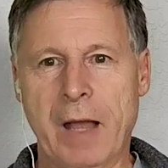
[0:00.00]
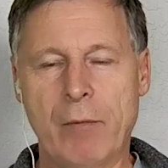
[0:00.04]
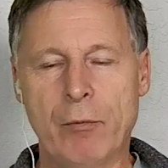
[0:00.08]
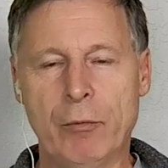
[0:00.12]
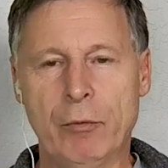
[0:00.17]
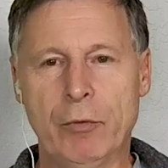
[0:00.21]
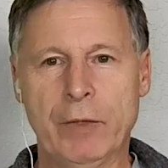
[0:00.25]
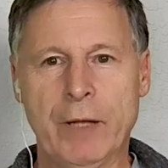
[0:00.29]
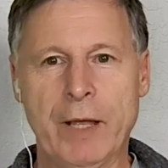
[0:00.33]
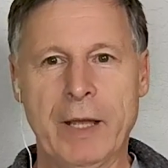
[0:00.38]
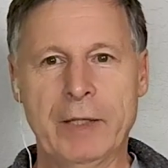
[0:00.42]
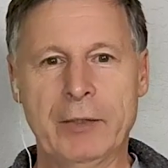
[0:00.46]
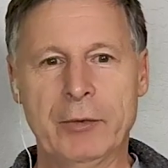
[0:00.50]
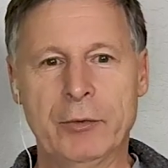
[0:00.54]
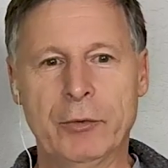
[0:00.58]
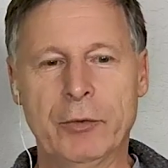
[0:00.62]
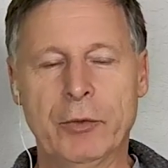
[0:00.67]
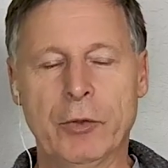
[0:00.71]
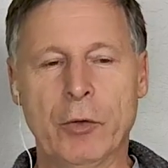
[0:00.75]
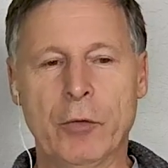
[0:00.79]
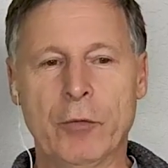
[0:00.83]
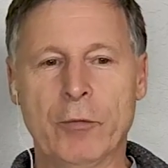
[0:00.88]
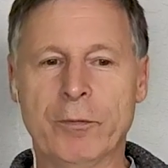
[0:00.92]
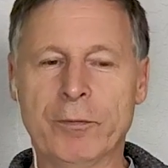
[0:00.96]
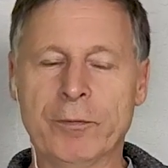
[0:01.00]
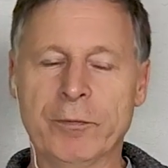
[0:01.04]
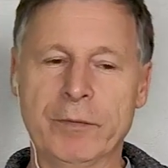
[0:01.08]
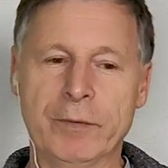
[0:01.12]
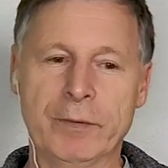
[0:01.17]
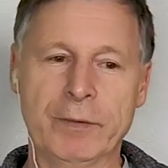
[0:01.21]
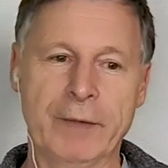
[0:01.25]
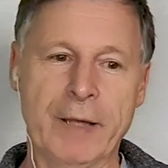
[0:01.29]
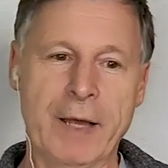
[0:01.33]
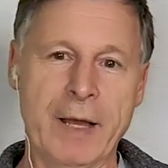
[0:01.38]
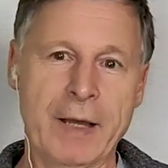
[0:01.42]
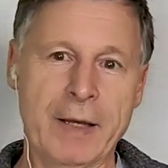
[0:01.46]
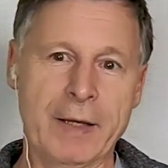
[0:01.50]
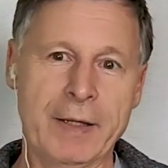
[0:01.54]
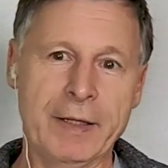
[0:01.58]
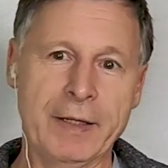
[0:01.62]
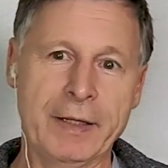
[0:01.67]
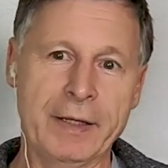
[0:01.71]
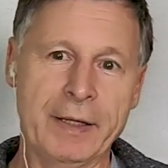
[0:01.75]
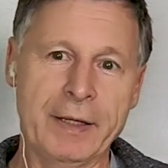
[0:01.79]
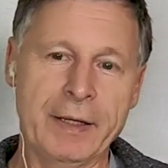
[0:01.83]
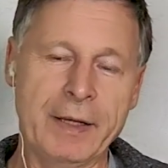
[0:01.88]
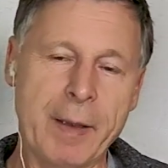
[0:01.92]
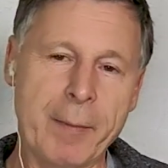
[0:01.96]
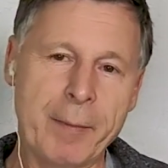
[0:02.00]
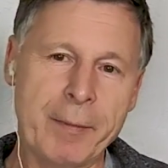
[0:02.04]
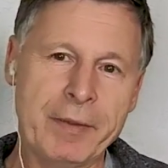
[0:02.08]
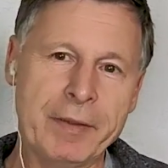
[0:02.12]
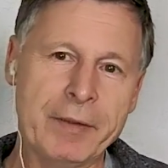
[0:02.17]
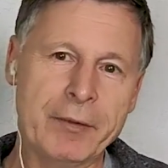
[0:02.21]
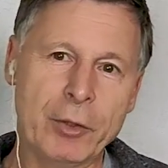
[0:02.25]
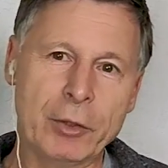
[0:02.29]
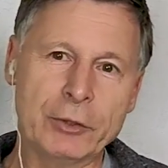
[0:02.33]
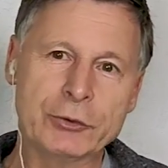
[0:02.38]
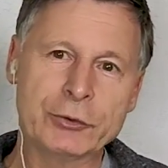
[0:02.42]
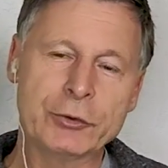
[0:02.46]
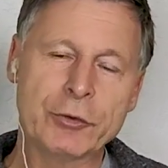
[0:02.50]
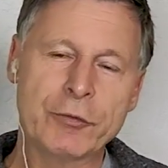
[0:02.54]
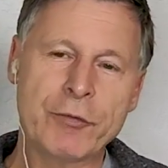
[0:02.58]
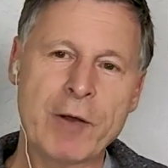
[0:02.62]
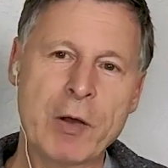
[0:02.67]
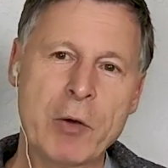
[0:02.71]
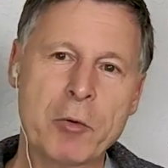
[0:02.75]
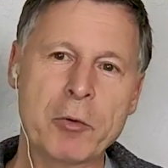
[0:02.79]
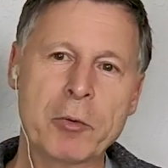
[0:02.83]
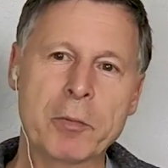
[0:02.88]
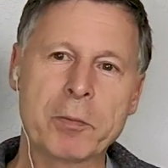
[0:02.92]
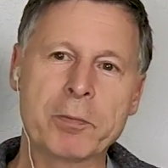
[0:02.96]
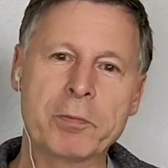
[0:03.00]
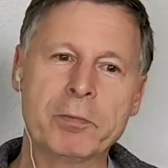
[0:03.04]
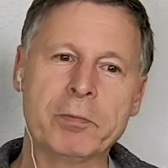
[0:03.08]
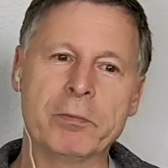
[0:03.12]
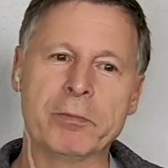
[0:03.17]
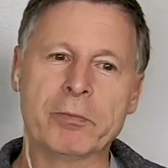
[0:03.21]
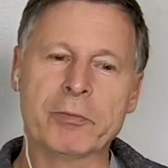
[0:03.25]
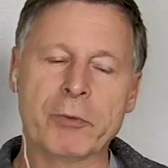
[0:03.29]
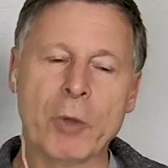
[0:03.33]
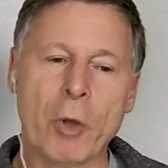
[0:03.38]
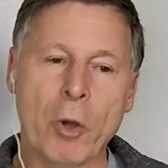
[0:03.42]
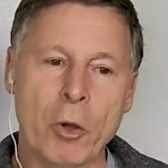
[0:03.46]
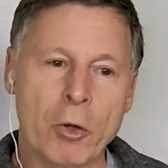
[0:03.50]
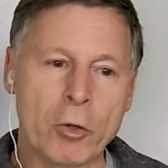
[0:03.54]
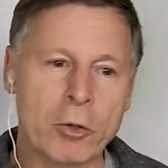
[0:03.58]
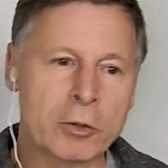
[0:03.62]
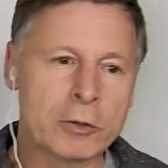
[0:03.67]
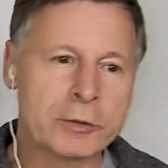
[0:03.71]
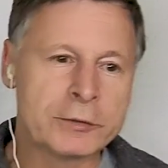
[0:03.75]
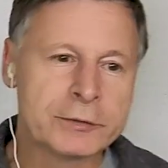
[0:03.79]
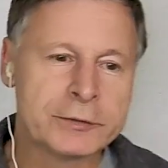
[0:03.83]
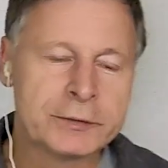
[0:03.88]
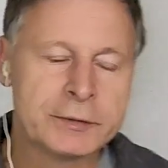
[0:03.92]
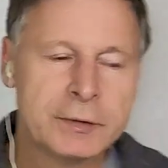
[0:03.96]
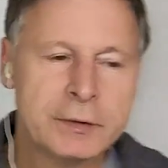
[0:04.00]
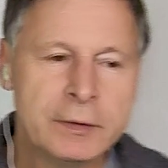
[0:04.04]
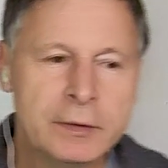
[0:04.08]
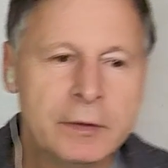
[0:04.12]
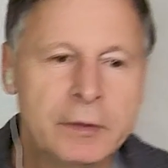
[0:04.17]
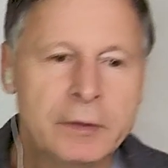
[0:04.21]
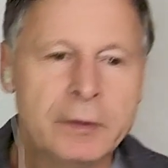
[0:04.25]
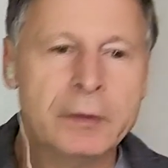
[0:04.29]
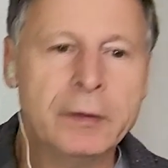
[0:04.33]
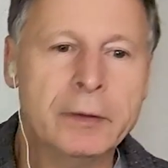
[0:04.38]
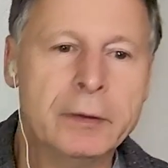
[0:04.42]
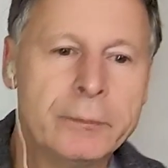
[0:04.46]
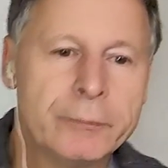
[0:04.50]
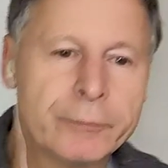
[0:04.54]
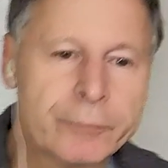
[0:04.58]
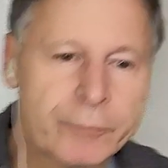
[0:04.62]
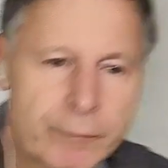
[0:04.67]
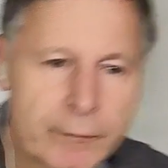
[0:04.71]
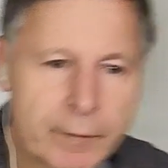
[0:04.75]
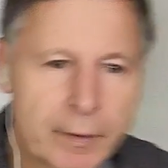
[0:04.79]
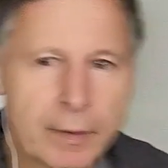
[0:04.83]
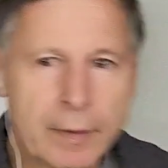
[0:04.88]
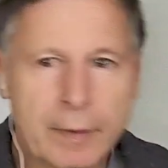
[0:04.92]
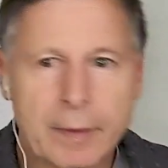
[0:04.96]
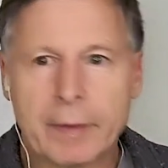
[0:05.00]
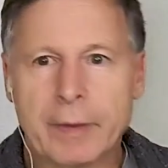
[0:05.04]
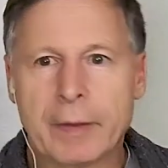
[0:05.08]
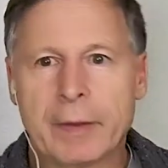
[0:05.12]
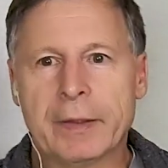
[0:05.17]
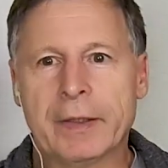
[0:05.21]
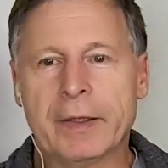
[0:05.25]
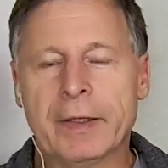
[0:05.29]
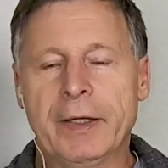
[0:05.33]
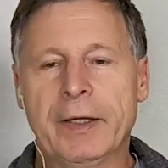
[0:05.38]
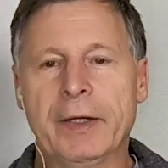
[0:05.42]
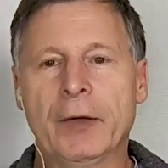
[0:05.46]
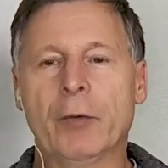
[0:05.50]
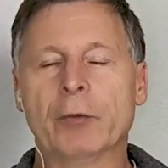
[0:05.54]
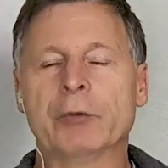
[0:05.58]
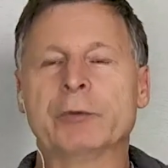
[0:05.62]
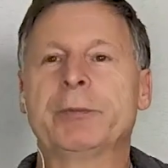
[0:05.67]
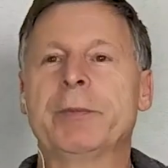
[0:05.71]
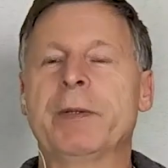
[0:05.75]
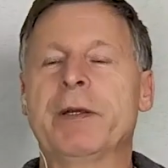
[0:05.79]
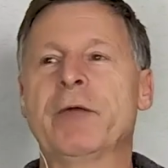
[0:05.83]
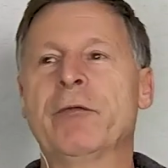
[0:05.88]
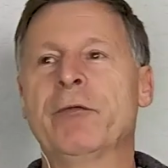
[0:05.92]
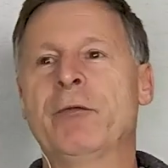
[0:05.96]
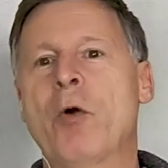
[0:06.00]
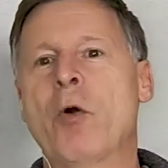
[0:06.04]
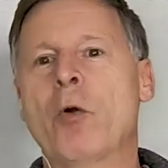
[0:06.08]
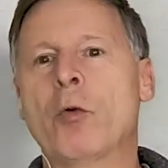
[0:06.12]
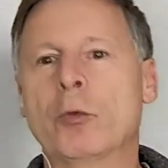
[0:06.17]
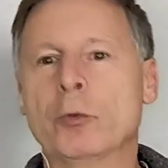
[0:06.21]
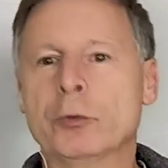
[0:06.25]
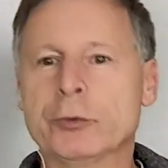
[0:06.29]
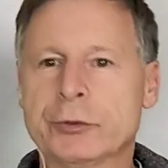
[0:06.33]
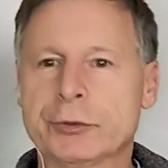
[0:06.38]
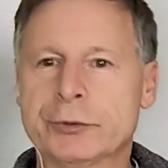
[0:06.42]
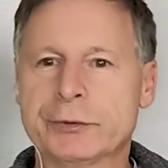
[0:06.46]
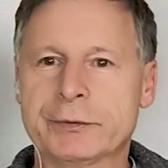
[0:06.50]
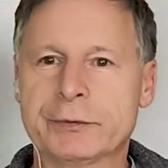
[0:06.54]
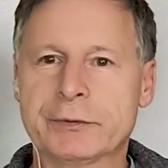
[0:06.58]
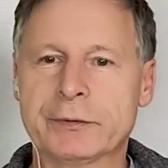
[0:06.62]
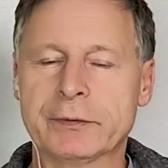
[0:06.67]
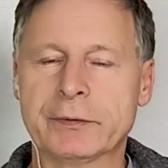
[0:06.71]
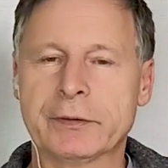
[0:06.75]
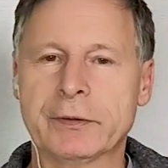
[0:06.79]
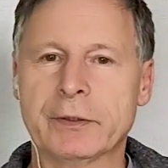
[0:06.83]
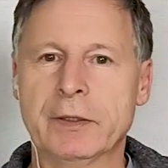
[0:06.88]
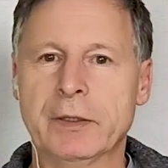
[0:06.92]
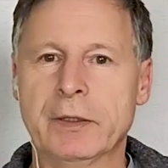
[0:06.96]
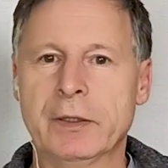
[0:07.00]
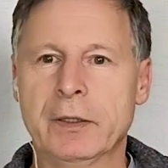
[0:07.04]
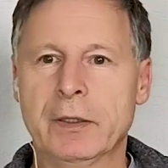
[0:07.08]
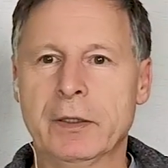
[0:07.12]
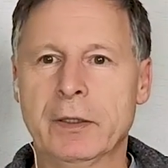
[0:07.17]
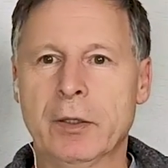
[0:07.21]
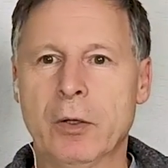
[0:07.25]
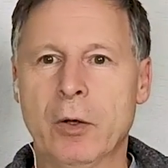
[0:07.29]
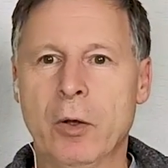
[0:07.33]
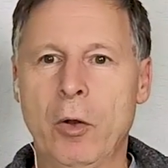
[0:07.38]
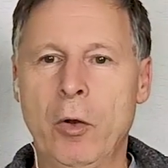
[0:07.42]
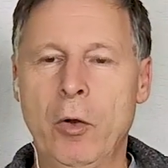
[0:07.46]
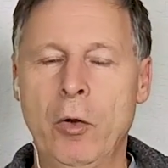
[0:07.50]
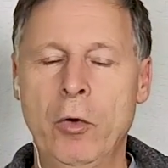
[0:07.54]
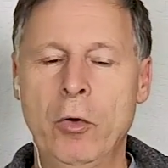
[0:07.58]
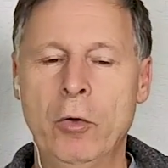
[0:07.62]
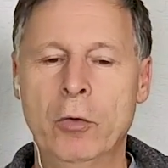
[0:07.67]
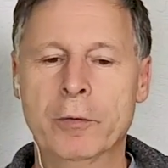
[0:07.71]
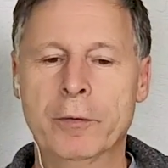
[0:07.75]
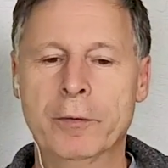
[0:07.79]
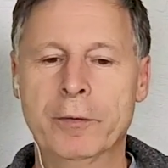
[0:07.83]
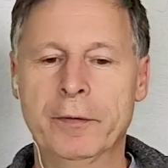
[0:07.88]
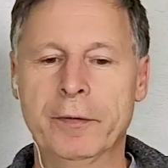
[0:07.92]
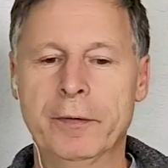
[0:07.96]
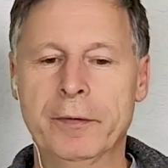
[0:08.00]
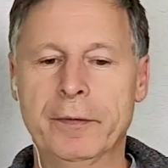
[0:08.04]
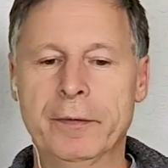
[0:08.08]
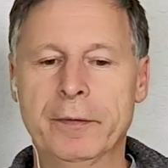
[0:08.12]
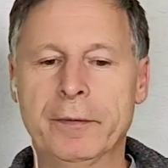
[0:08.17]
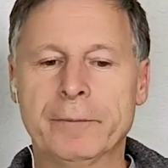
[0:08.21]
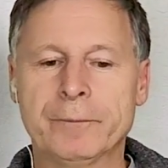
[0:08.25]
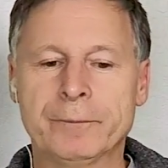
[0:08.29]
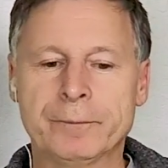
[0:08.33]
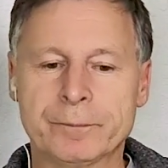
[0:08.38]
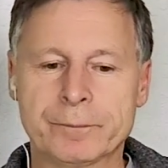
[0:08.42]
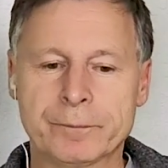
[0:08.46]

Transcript: would like to, lots of our talks, is being focused on,